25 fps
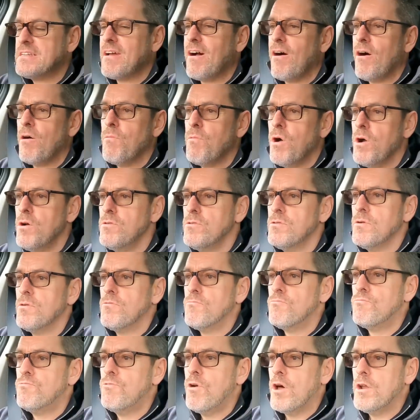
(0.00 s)
car won't
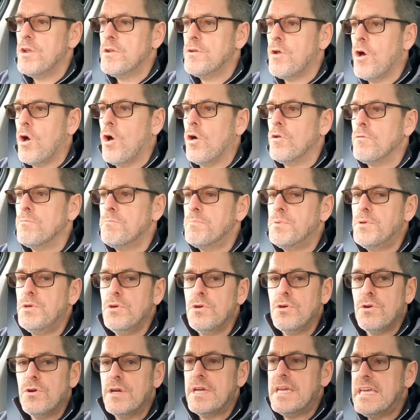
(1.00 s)
run on
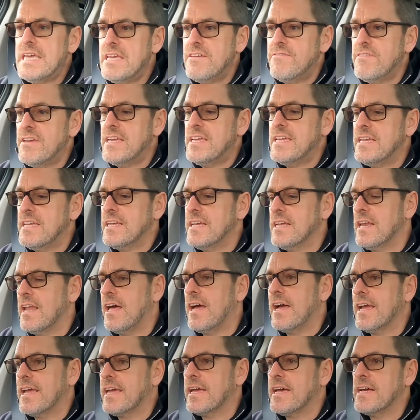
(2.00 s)
pure EV
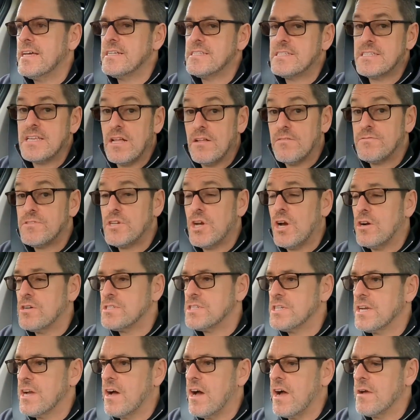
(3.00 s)
like a
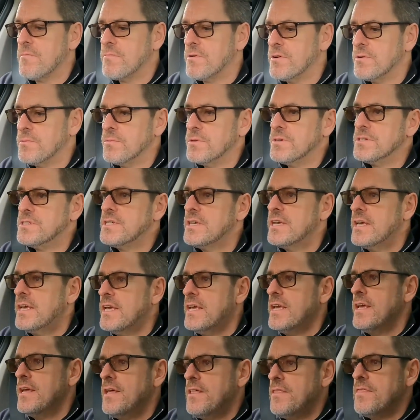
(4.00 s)
self-charging hybrid would.
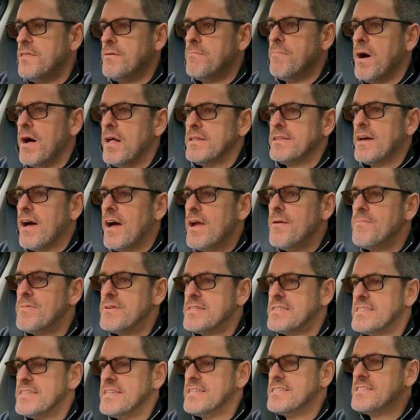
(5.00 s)
The mild
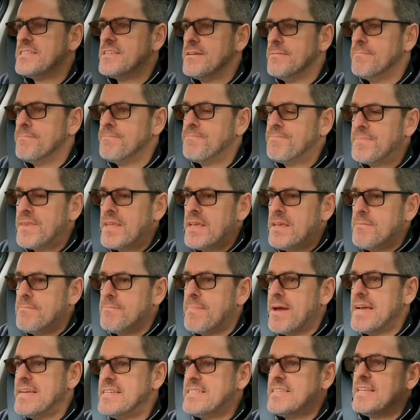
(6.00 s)
hybrid system
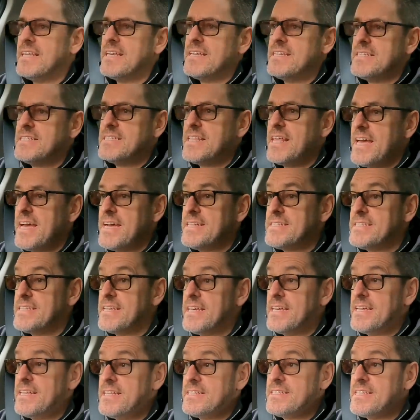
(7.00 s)
basically is there
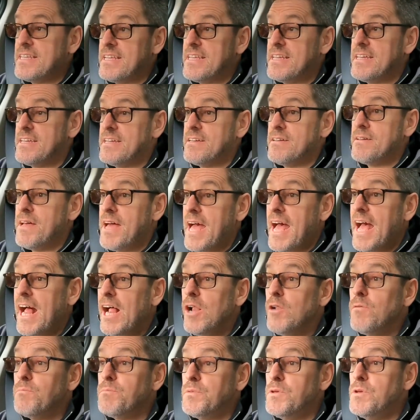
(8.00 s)
to
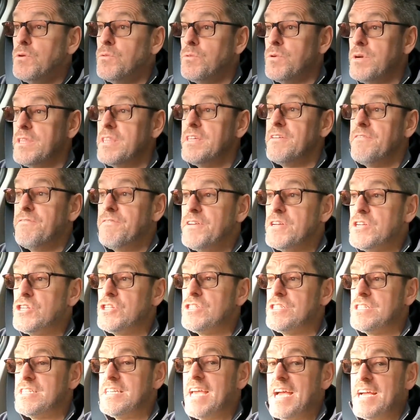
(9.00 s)
help you with
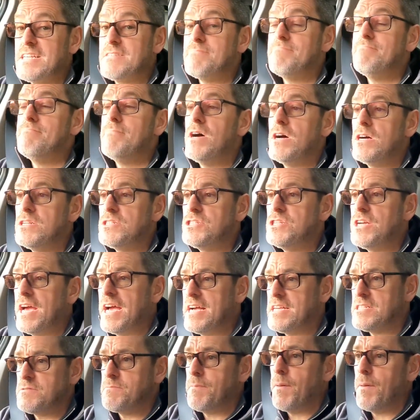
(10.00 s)
efficiency as much as